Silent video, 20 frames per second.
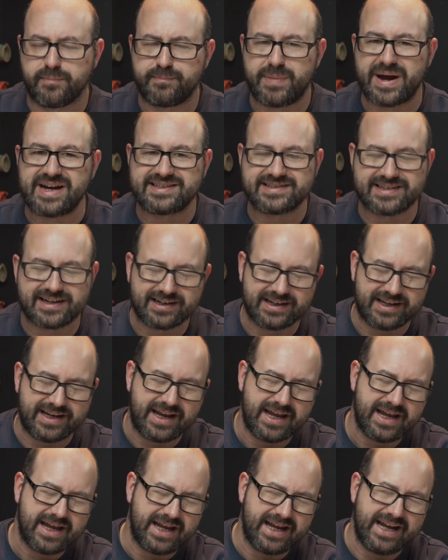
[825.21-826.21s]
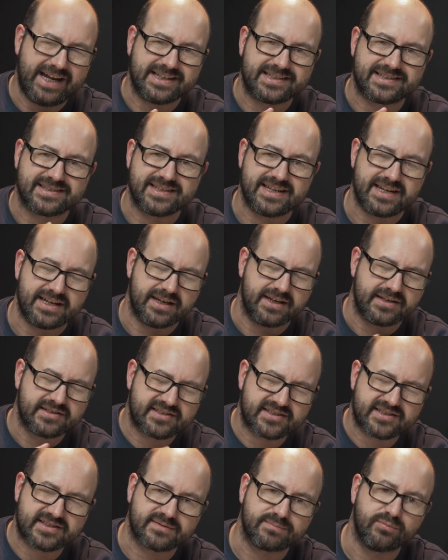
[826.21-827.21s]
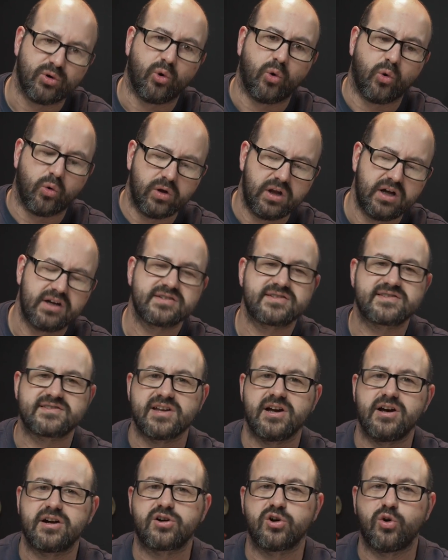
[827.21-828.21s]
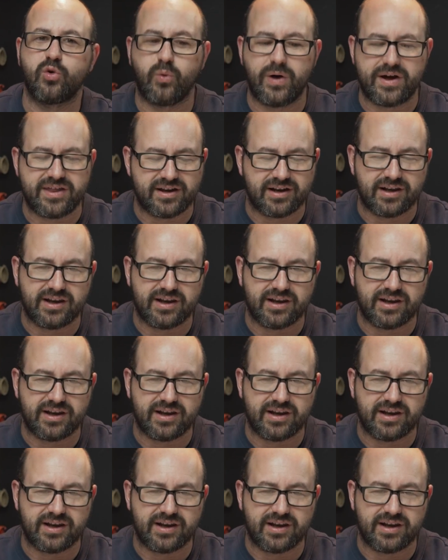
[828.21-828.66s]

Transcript: Basically, it's the small circle where the